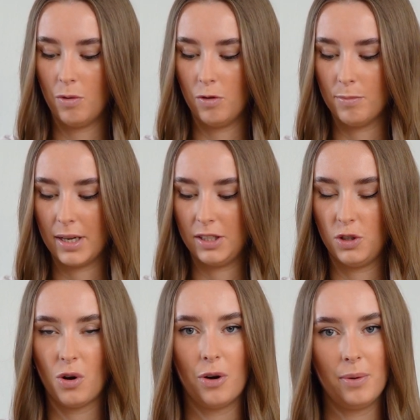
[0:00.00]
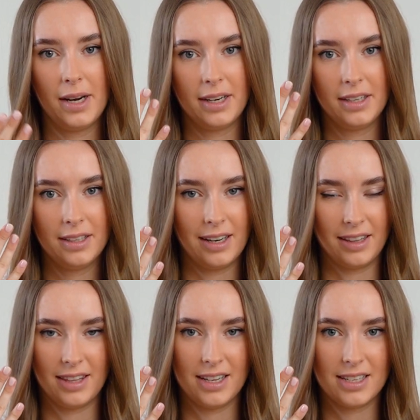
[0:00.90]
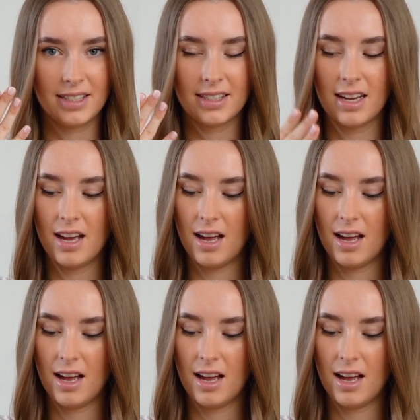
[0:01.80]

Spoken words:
with my Dior ring, like this.